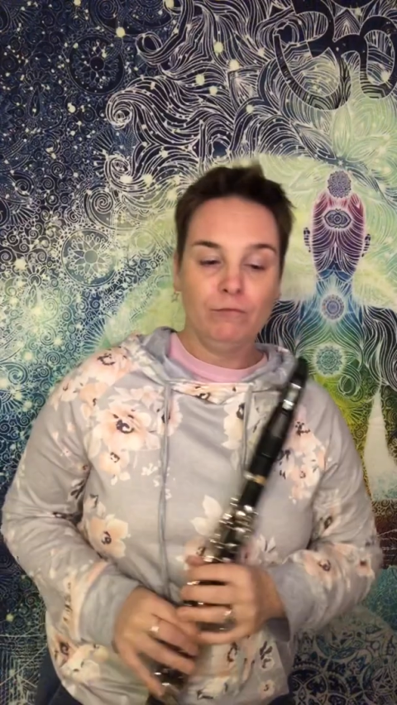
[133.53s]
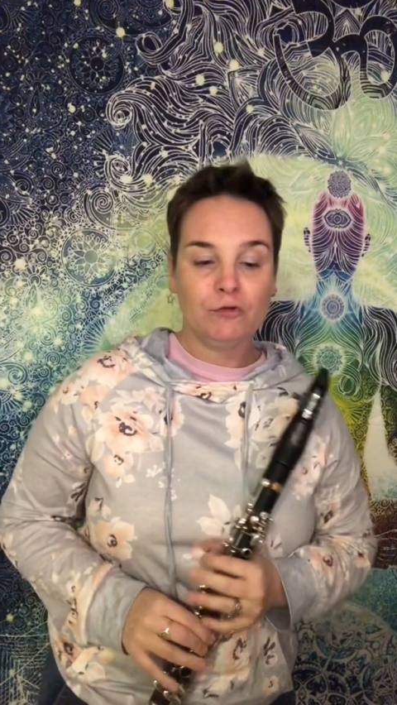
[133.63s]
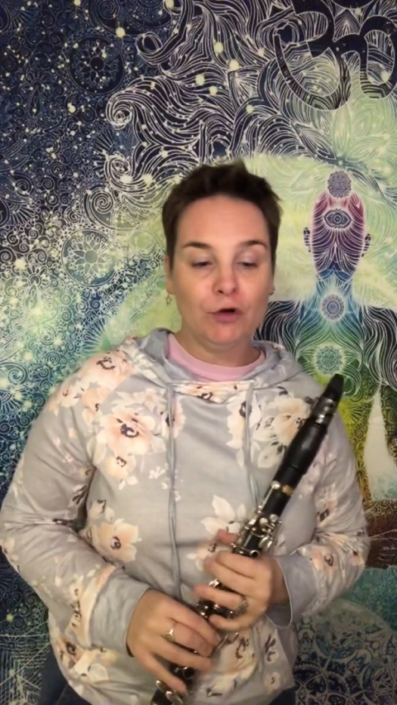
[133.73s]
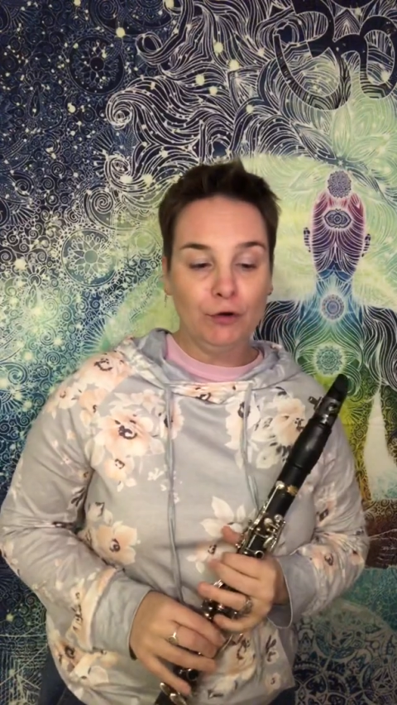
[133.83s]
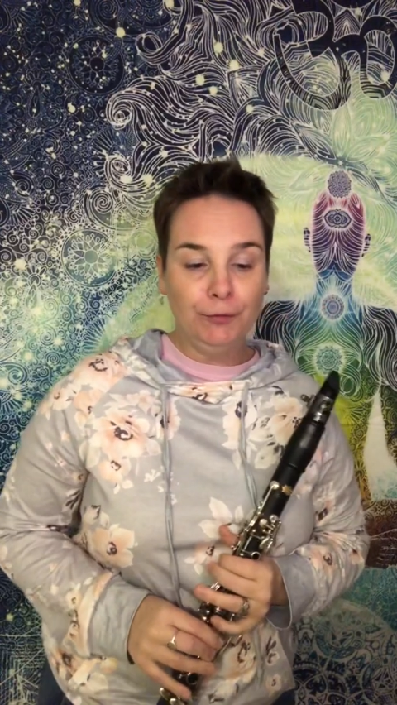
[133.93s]

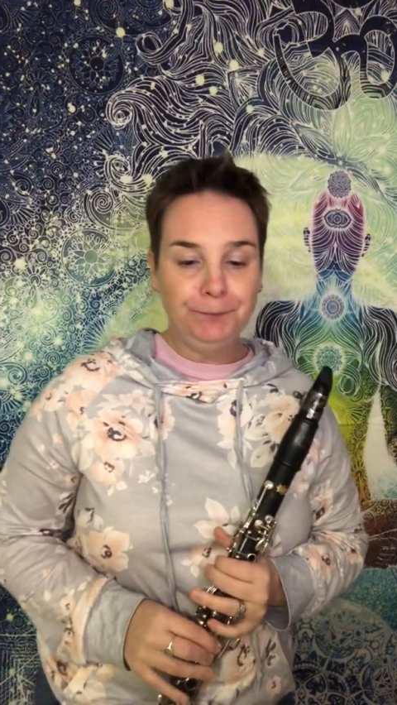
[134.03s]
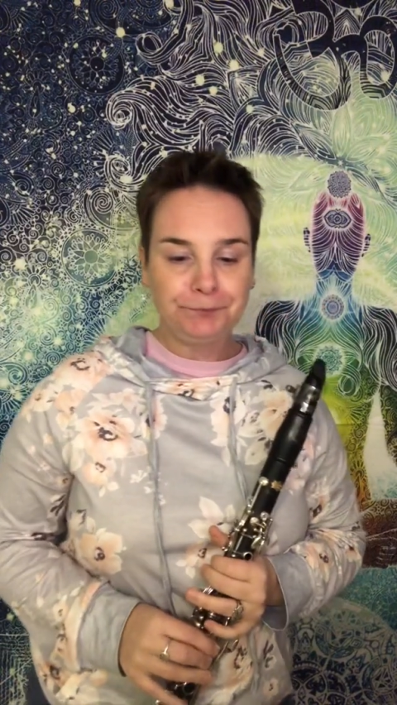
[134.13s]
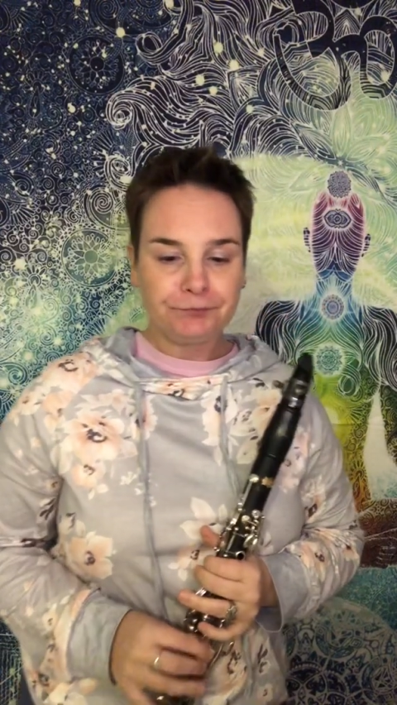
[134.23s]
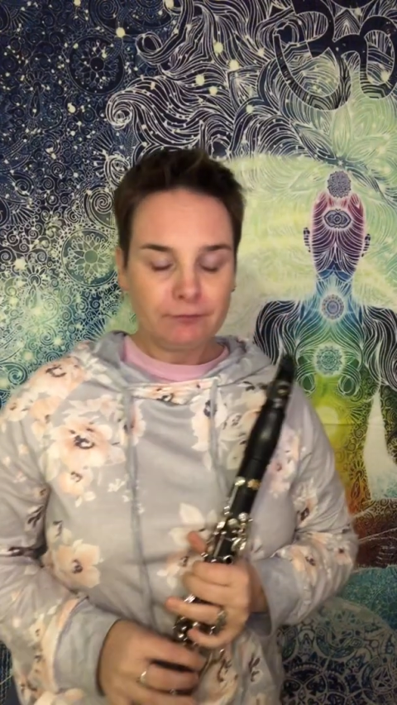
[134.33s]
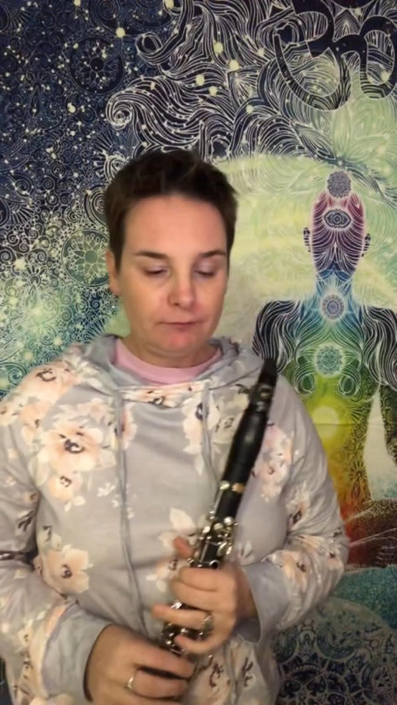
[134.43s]
So
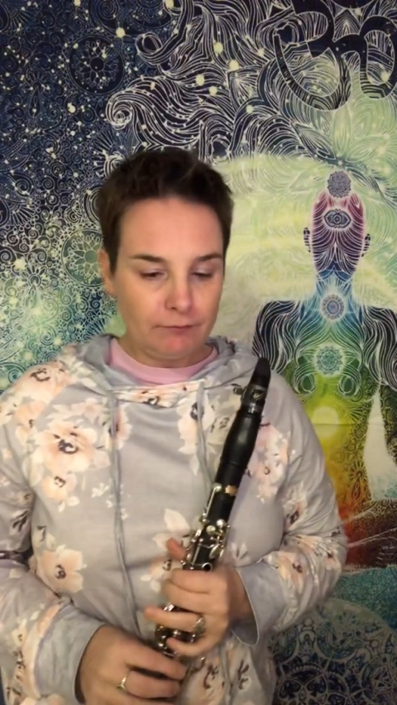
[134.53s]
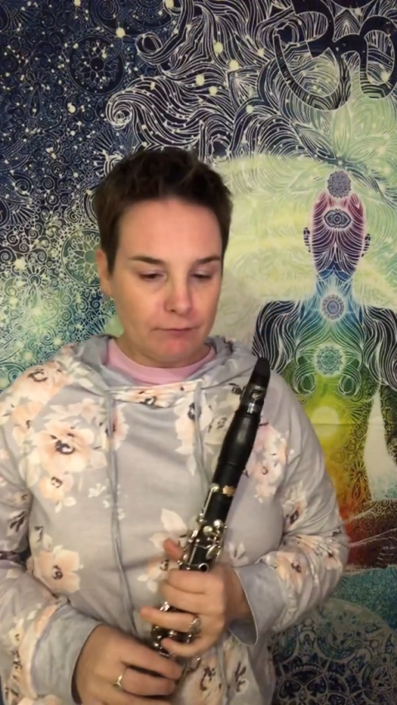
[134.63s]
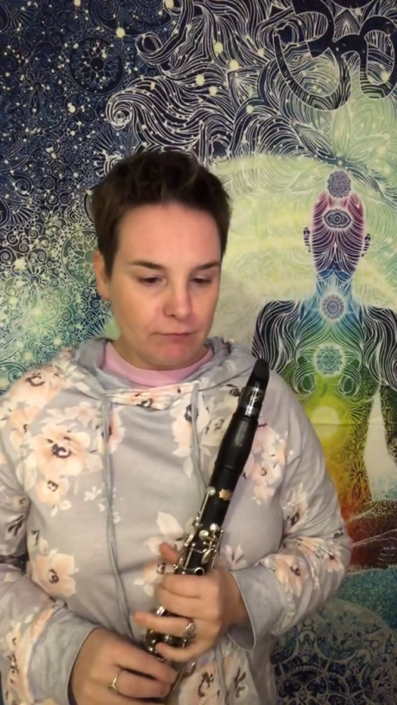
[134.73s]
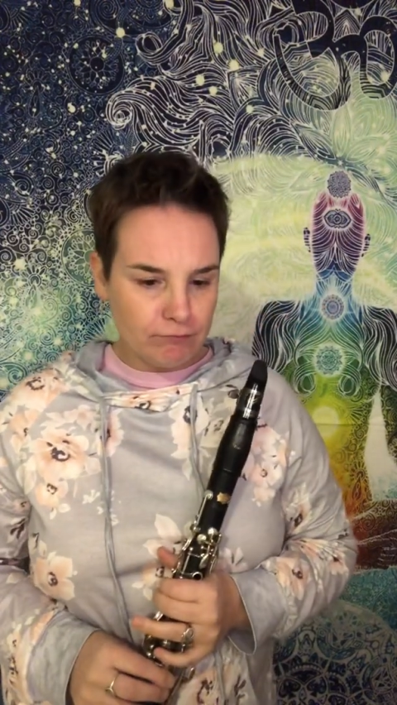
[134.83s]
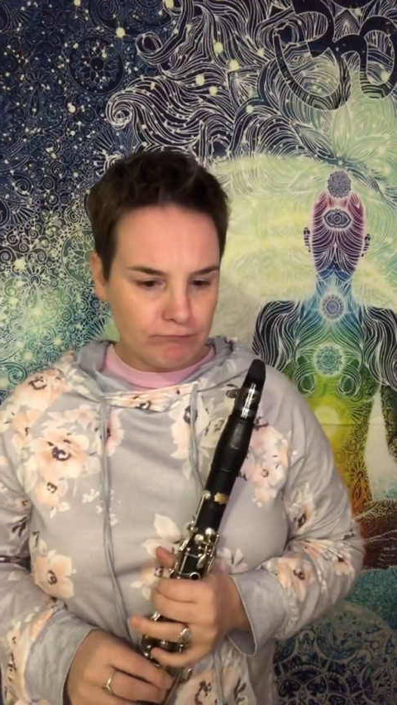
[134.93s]

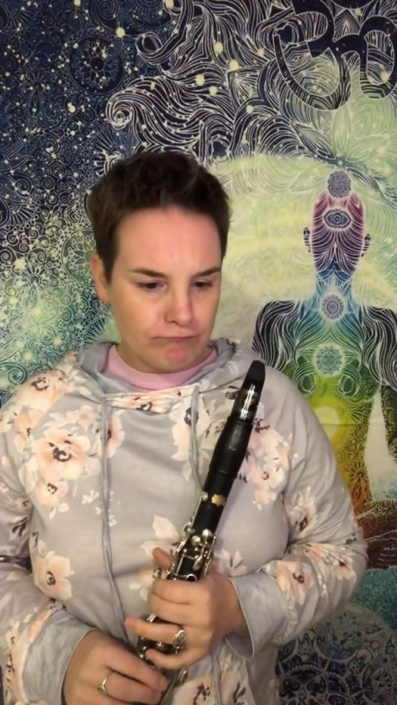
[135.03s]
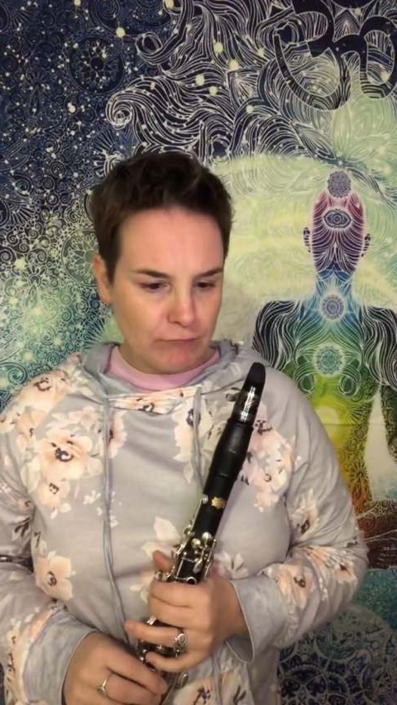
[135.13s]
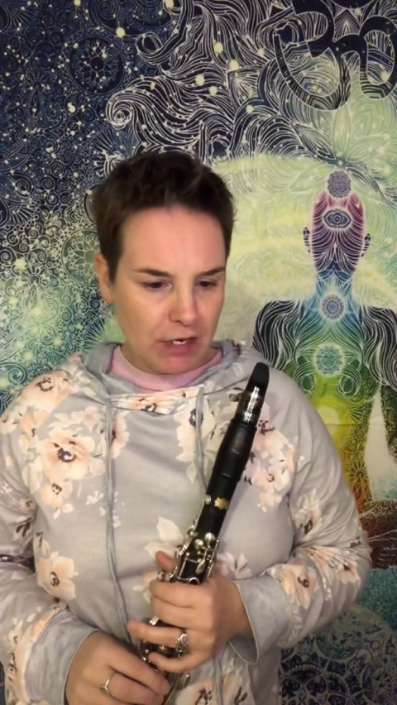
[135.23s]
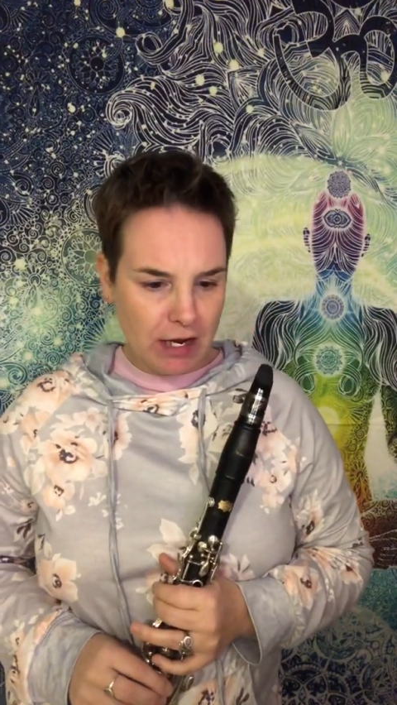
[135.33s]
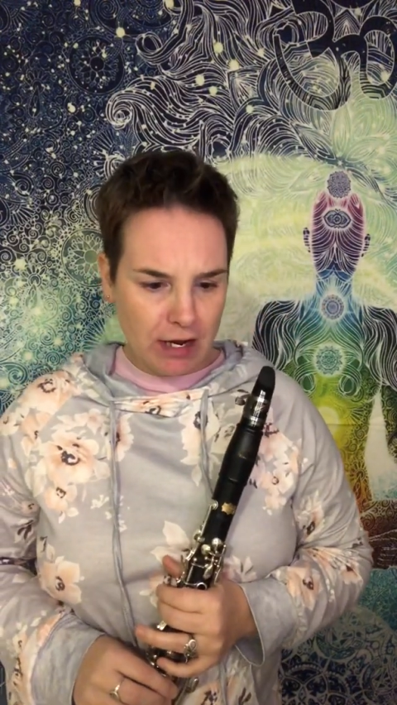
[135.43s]

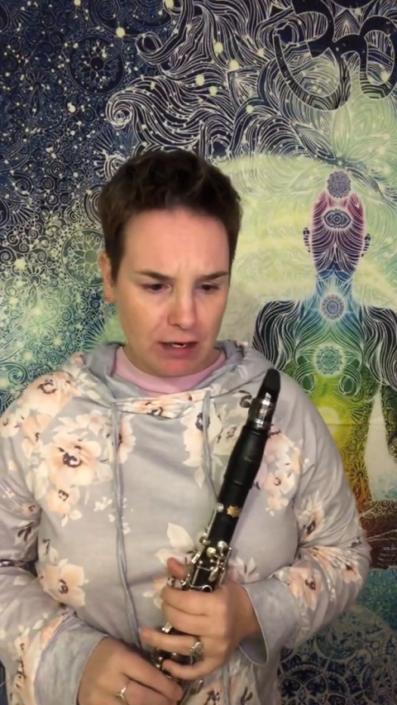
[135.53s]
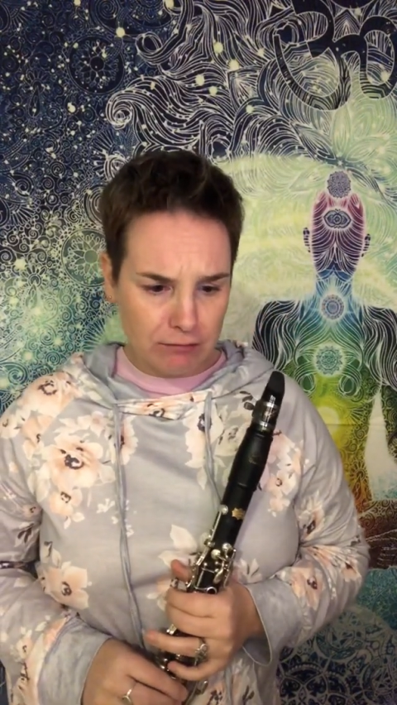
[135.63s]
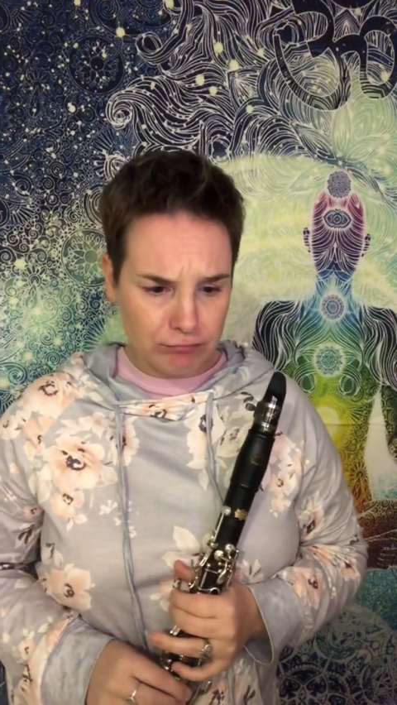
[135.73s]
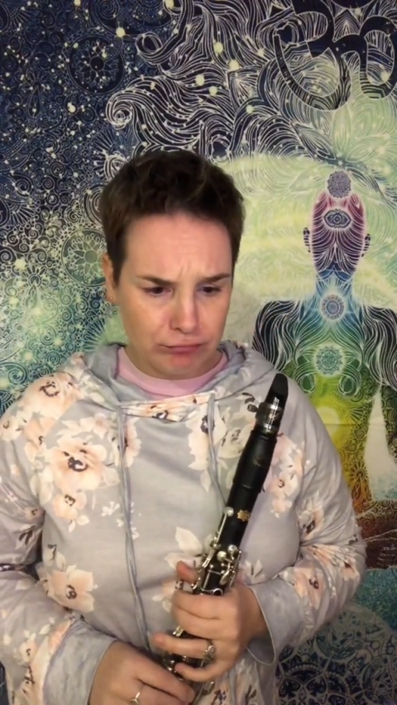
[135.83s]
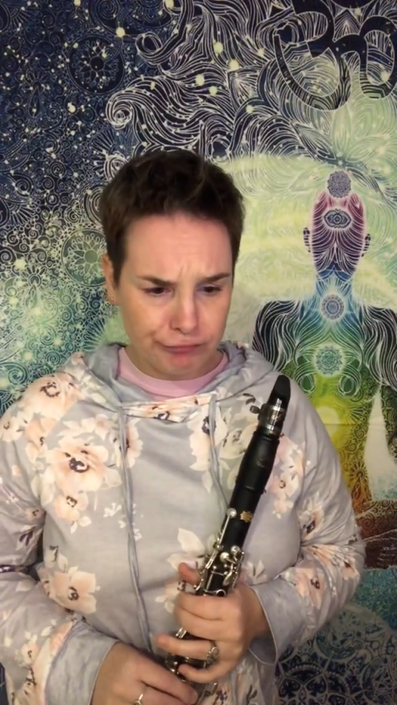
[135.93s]
yeah,